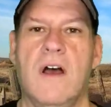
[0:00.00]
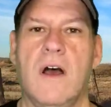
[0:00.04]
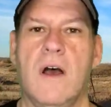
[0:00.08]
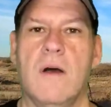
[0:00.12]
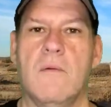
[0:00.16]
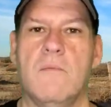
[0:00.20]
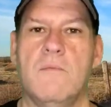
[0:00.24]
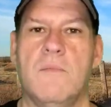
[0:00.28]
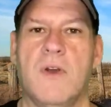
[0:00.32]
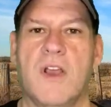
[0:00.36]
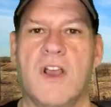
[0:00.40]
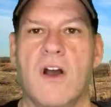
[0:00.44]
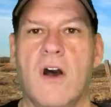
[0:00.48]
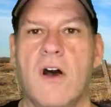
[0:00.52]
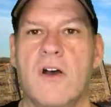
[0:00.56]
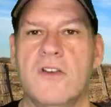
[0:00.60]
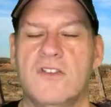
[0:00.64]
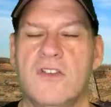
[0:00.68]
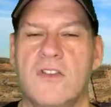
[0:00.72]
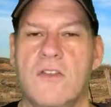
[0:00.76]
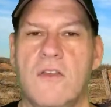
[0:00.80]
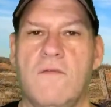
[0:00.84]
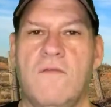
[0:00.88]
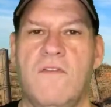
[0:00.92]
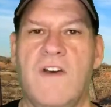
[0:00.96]
because
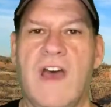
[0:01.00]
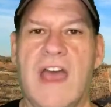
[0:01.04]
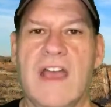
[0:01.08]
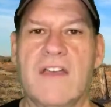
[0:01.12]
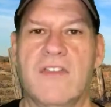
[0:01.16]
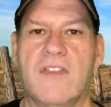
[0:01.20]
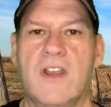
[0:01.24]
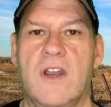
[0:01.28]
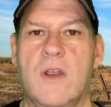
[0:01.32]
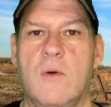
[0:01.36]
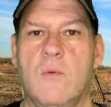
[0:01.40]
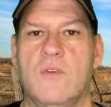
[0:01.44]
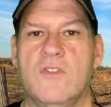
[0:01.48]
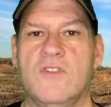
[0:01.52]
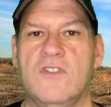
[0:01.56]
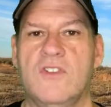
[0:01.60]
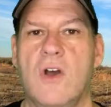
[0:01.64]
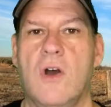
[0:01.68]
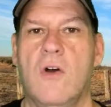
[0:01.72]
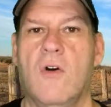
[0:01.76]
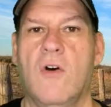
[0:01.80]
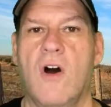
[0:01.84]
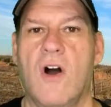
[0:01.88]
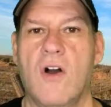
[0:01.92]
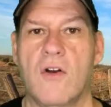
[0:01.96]
of the fact that it was
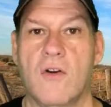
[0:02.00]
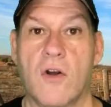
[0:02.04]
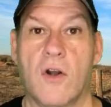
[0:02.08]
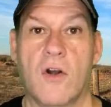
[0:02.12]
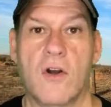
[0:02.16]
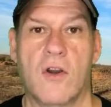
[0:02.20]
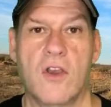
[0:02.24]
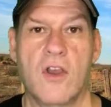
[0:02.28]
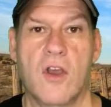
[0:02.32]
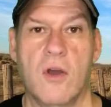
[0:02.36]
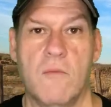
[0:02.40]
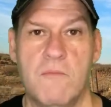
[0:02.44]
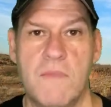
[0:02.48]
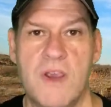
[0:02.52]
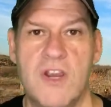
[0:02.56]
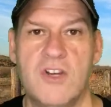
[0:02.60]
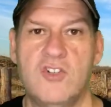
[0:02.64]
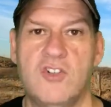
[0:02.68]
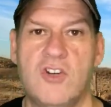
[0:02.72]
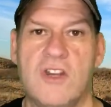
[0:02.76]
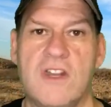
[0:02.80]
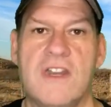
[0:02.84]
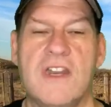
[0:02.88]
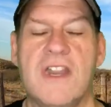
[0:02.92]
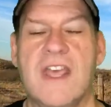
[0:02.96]
no longer
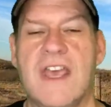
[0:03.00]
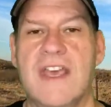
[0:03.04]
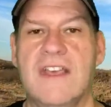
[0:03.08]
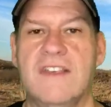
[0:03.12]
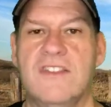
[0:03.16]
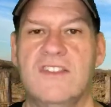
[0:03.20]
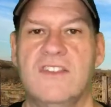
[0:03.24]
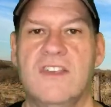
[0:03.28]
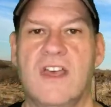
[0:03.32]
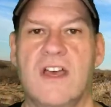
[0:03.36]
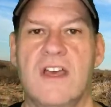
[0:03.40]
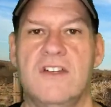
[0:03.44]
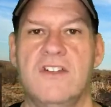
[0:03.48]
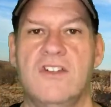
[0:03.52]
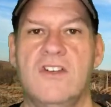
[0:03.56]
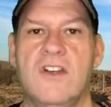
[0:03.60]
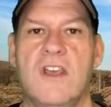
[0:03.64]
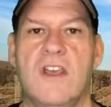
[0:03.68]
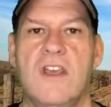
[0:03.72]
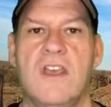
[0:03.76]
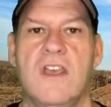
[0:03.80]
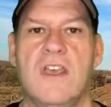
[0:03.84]
commissioned as such.